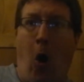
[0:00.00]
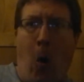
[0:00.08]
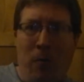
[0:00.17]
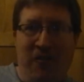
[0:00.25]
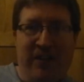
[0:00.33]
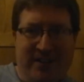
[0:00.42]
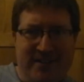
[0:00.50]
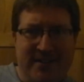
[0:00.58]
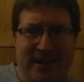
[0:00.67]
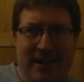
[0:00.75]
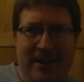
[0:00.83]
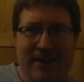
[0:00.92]

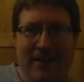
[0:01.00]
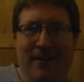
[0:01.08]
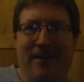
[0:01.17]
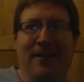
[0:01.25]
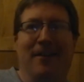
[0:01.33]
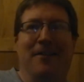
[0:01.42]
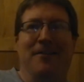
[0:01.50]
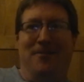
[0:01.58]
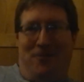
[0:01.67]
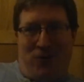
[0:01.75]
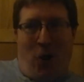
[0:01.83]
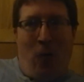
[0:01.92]
obviously,
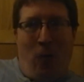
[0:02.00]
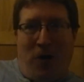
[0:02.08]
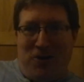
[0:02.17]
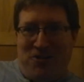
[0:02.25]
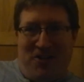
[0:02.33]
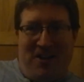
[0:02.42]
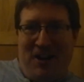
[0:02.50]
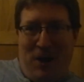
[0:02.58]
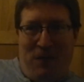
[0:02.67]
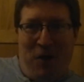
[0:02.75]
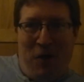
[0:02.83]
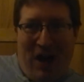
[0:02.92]
don't watch it
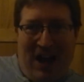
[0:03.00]
if you